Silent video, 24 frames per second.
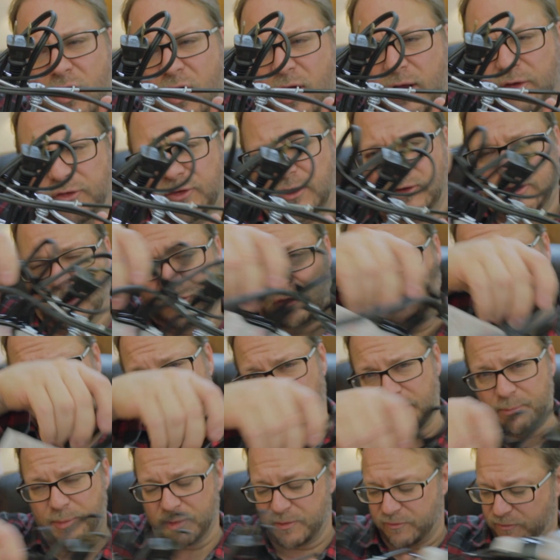cause it to
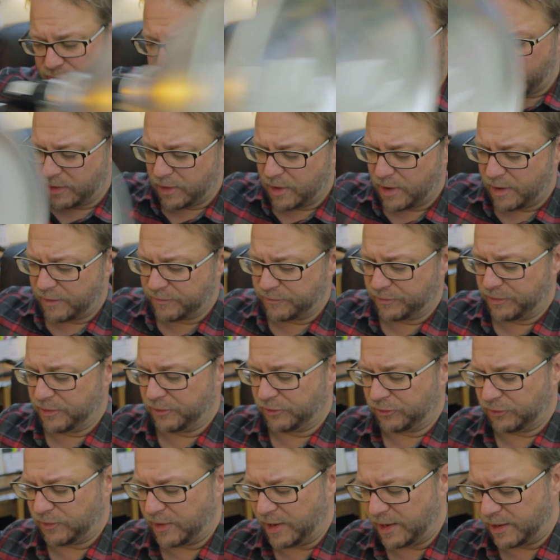slip and fall off the
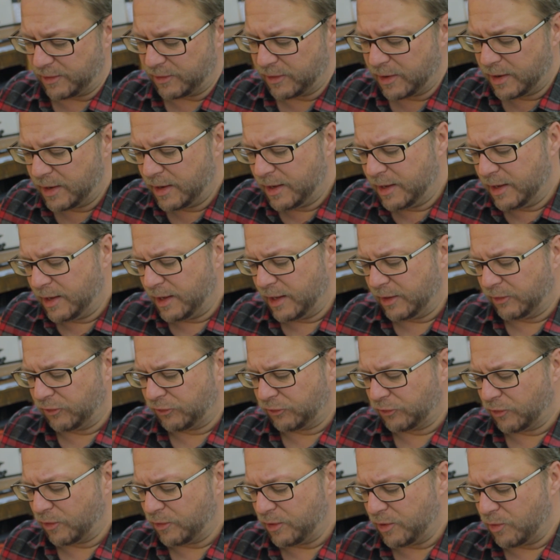stand. And
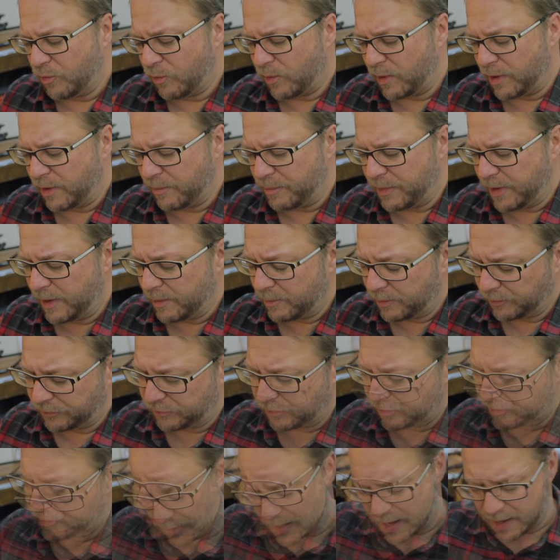so you want to be able
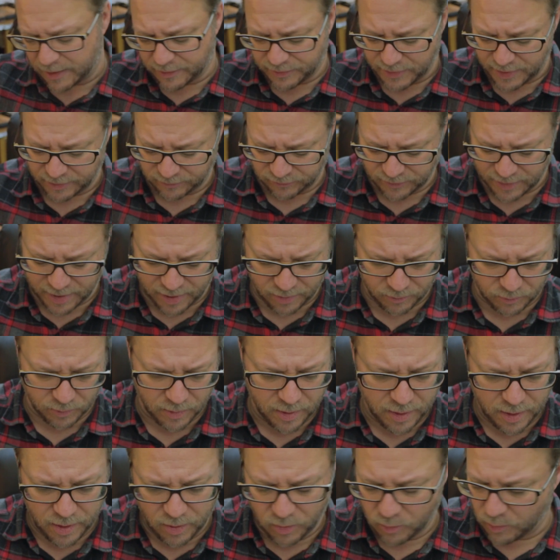to lock that down
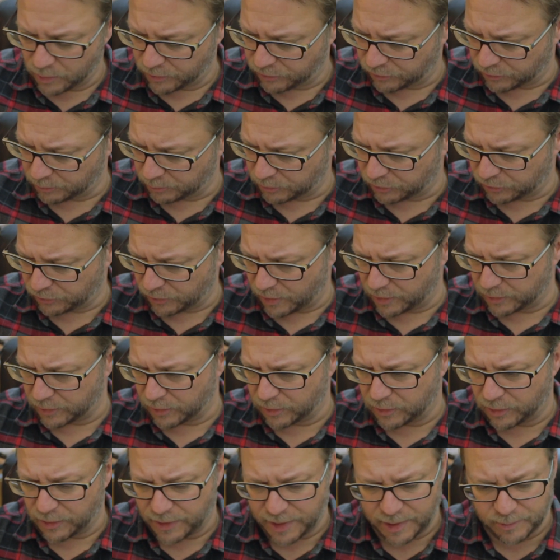with some
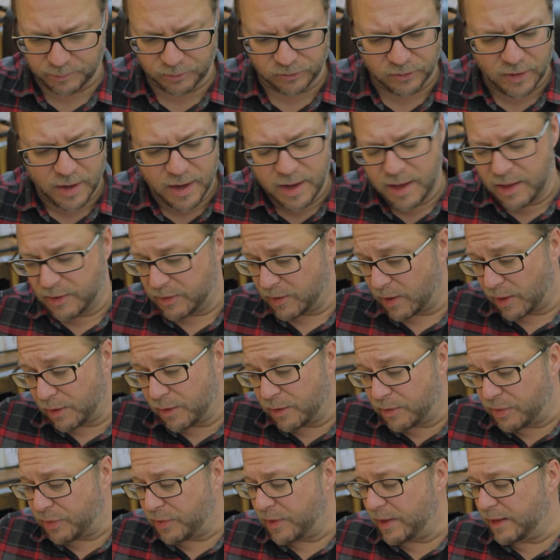stronger clamps. The
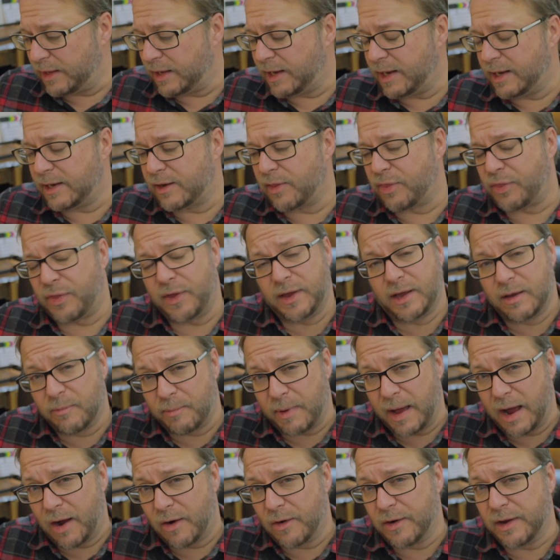other thing you need to think
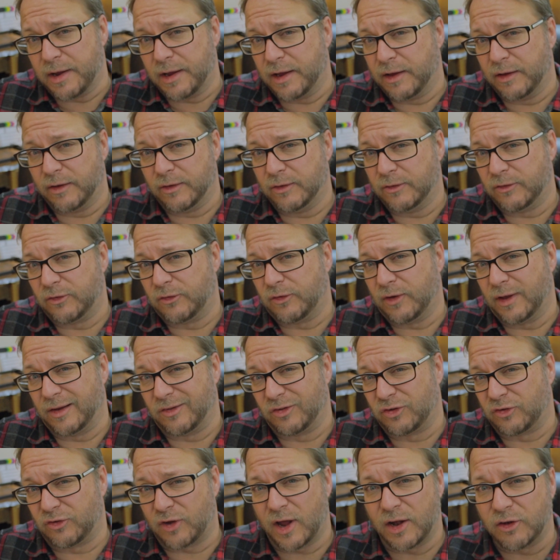about is
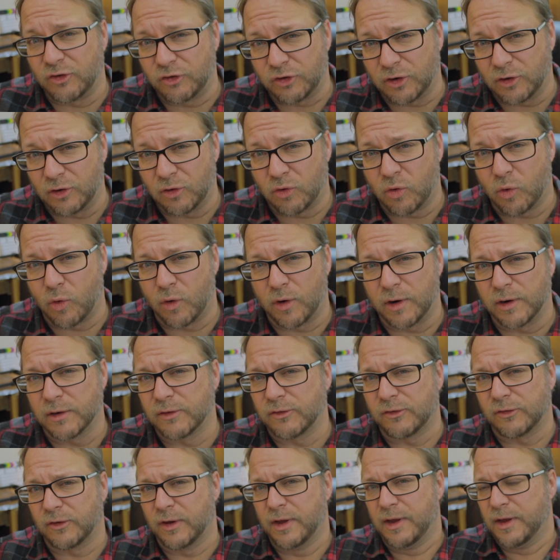extension
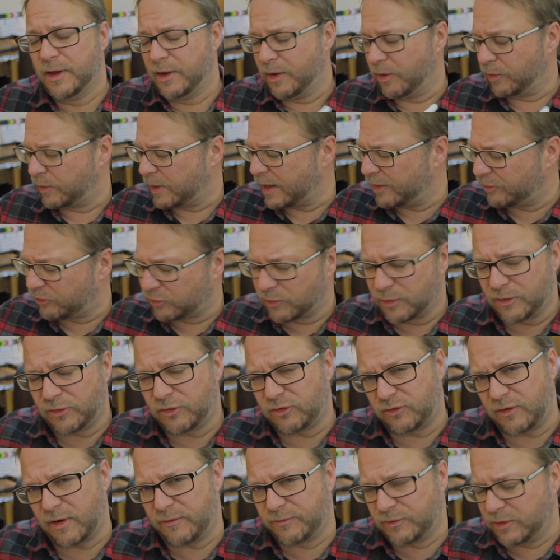cords. Okay, so
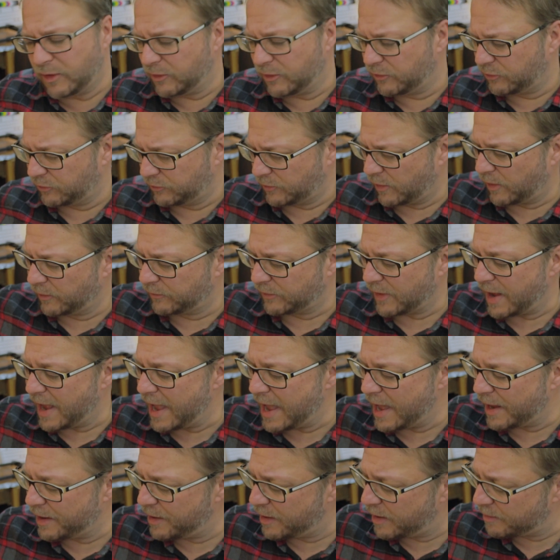this stuff does start to
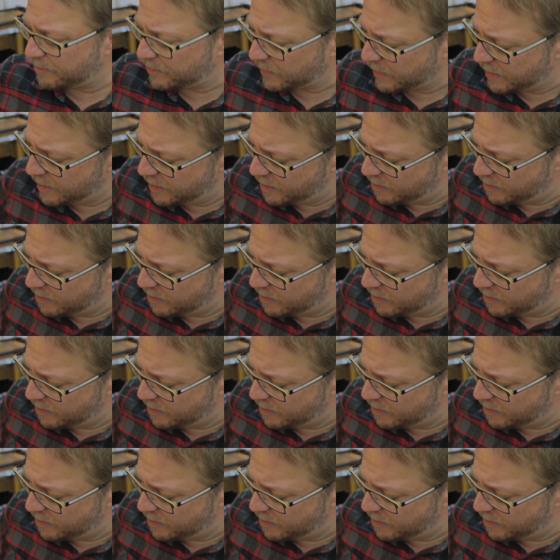add up,